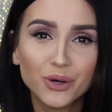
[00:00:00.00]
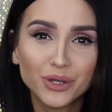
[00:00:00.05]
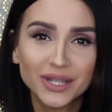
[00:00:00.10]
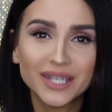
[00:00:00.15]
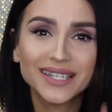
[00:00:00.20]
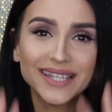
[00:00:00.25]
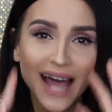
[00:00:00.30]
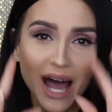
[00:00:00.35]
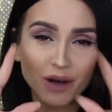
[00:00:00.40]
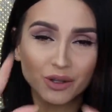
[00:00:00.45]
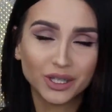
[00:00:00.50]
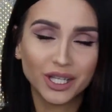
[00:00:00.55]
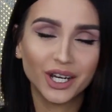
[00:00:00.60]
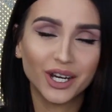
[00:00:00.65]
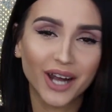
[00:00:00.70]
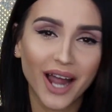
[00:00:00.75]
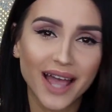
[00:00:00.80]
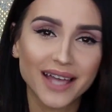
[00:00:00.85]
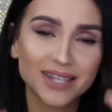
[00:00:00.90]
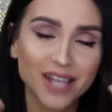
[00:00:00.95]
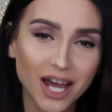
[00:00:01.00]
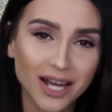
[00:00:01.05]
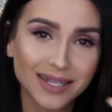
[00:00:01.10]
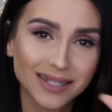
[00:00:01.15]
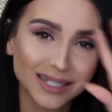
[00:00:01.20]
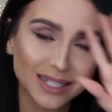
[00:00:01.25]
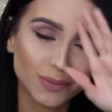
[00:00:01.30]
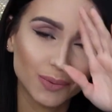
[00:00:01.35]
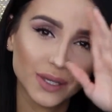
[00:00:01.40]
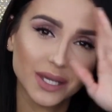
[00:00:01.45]
put this out there, guys,
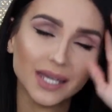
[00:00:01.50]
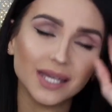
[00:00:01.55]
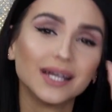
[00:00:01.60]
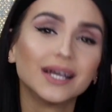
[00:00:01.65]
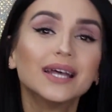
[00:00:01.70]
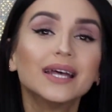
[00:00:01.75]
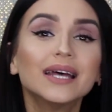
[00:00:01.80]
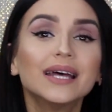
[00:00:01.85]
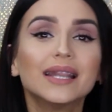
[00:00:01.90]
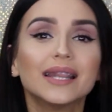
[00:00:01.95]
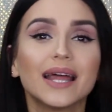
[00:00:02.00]
honestly speaking.